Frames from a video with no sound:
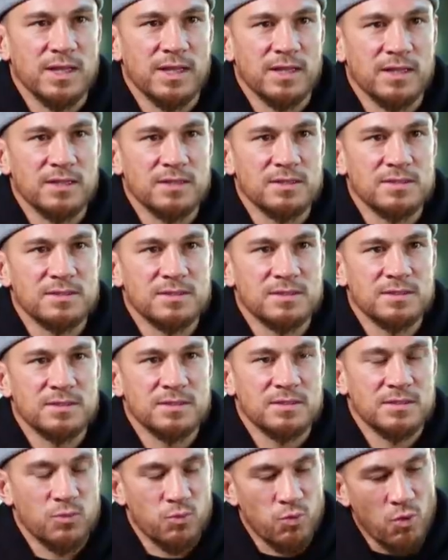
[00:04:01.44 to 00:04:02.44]
like
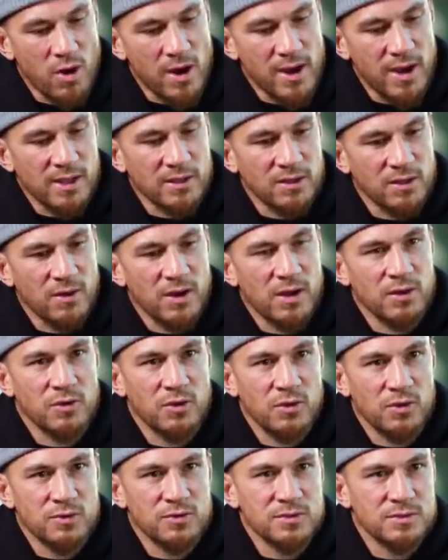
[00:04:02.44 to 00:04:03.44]
this, right under our
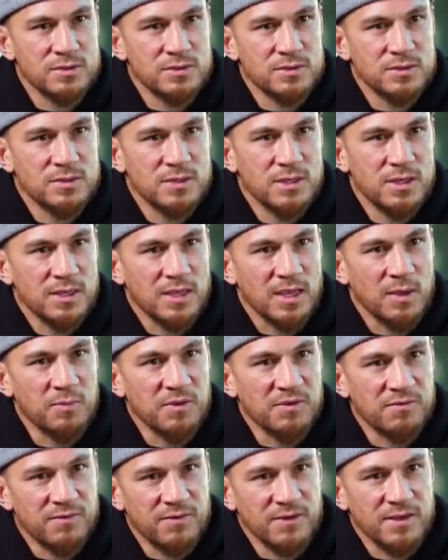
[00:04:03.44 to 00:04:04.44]
nose, can
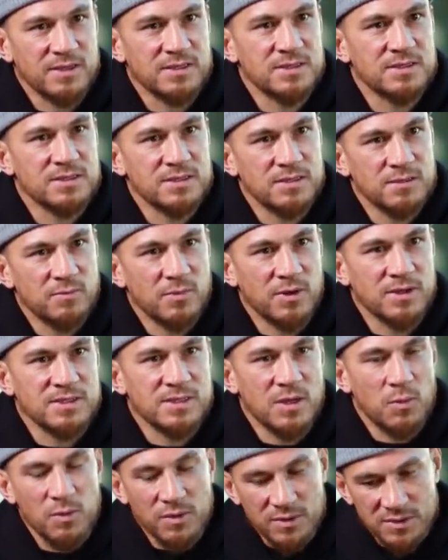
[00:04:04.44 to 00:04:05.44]
be fixed by
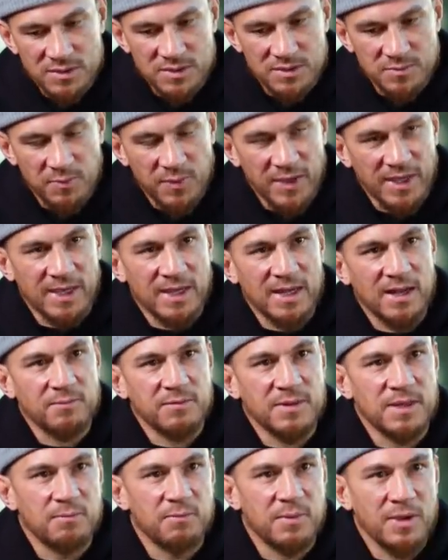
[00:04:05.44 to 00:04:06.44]
someone just picking
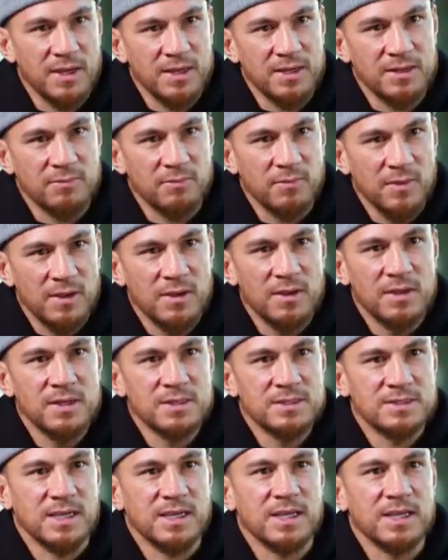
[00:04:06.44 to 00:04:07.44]
up their pen and
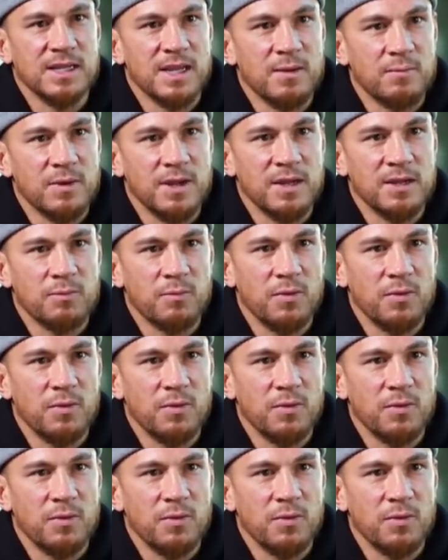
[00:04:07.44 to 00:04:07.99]
ticking that bloody